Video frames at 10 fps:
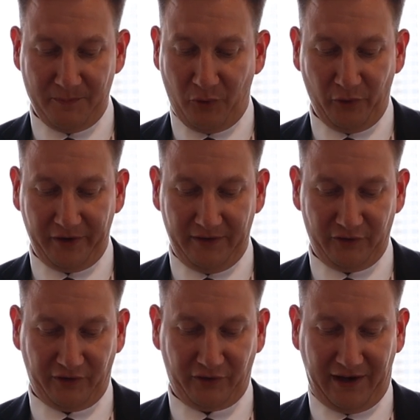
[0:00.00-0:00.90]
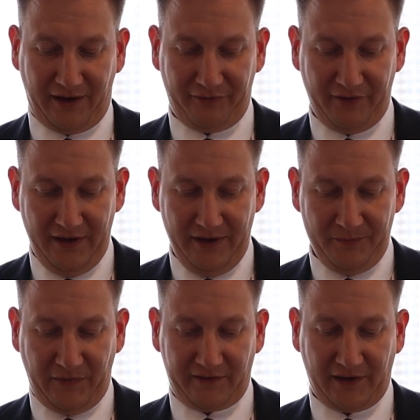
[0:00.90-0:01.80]
important just to have
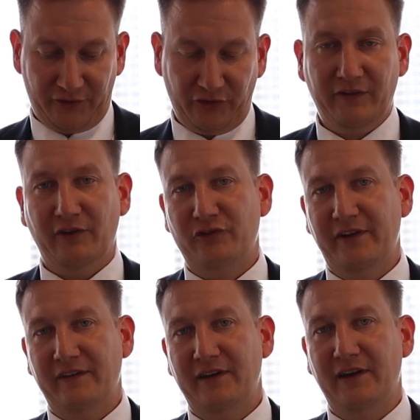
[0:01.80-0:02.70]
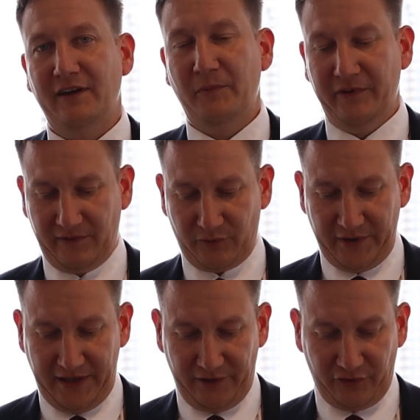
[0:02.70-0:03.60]
discussions on transatlantic business
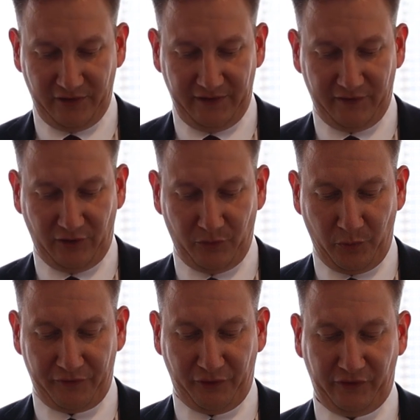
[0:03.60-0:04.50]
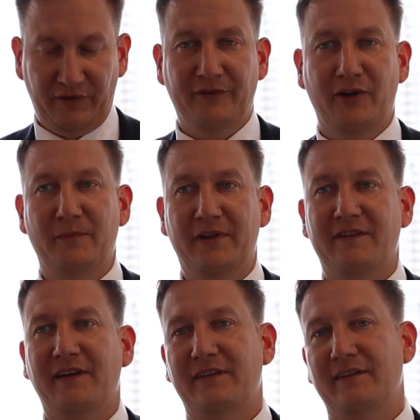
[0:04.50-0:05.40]
relations, on workforce development,
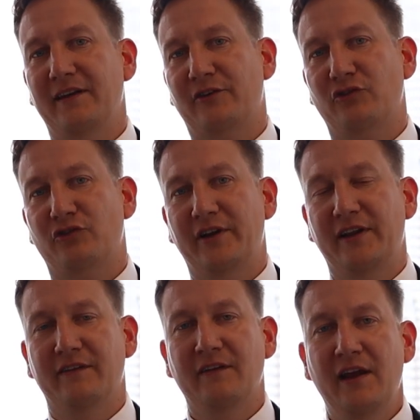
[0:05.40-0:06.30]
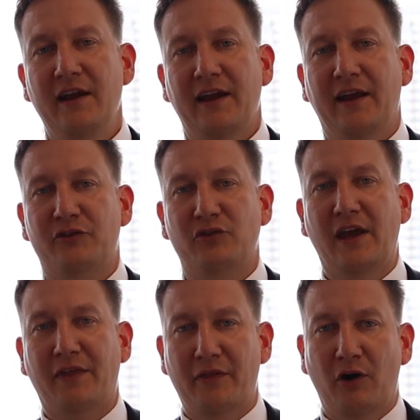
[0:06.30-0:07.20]
site selection trends, and to
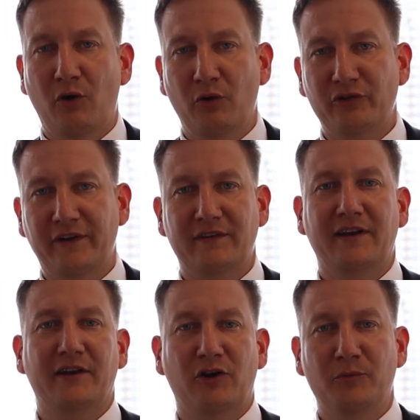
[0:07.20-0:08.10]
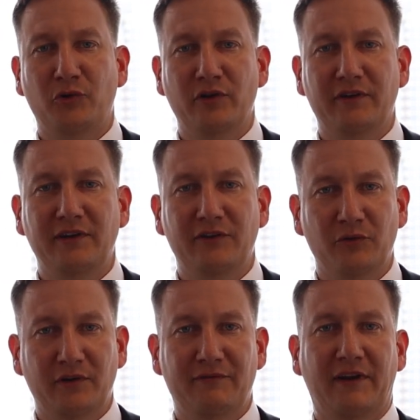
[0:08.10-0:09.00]
gather the whole transatlantic community
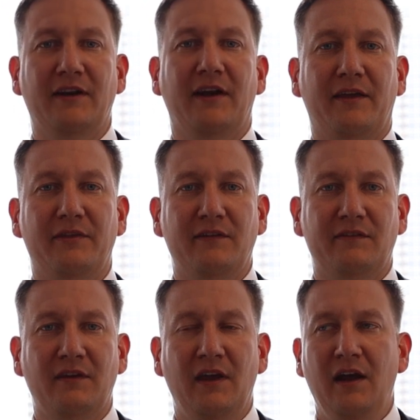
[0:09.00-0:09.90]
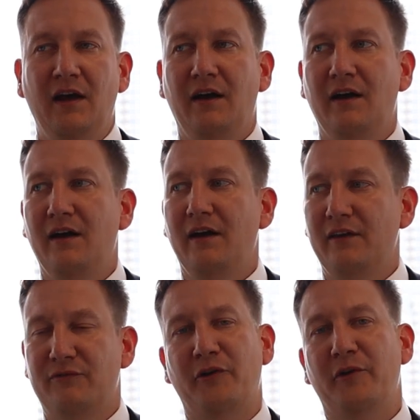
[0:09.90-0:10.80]
to an event like this
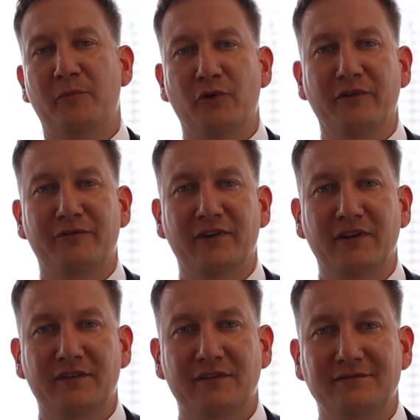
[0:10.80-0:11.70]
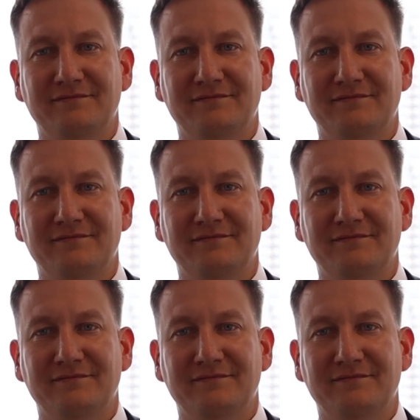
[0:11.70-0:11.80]
is very important for us.